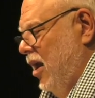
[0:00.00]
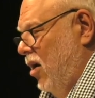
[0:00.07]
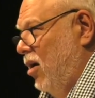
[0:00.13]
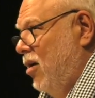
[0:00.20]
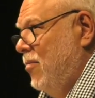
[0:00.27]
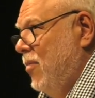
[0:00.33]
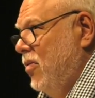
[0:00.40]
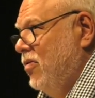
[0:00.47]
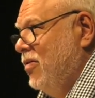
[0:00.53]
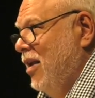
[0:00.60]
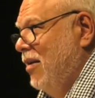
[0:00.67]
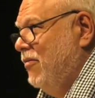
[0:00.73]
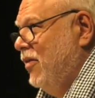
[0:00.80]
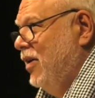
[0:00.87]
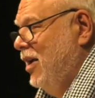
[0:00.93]
Almost
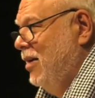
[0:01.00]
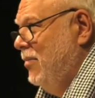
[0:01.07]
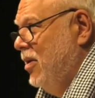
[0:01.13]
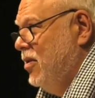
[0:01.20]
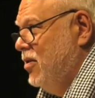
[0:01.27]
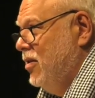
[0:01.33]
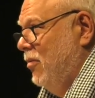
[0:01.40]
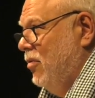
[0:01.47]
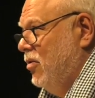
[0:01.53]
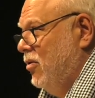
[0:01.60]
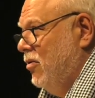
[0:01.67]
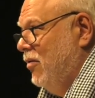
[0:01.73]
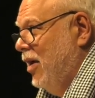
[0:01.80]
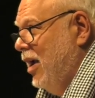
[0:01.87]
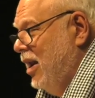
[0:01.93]
every image that was
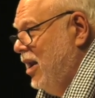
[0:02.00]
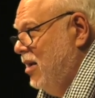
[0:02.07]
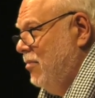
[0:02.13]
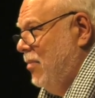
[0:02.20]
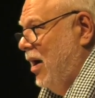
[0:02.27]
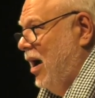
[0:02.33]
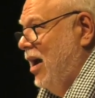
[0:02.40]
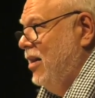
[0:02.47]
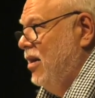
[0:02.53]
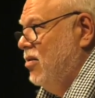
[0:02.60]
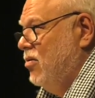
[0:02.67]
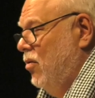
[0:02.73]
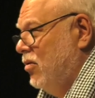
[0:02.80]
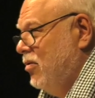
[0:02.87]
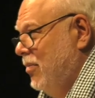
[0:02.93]
created by
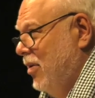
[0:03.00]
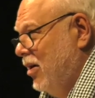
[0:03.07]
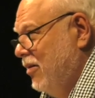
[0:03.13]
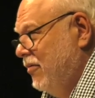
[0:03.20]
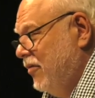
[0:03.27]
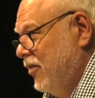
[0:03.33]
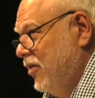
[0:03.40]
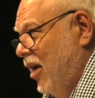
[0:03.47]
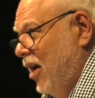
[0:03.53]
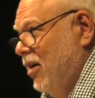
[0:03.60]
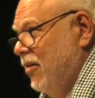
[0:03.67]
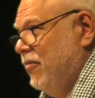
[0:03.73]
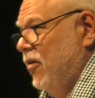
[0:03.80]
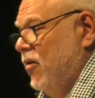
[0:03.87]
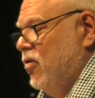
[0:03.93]
these North American
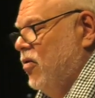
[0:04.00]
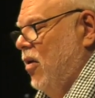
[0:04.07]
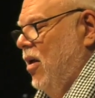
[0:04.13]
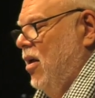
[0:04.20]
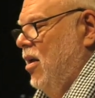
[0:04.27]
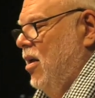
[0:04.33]
photographers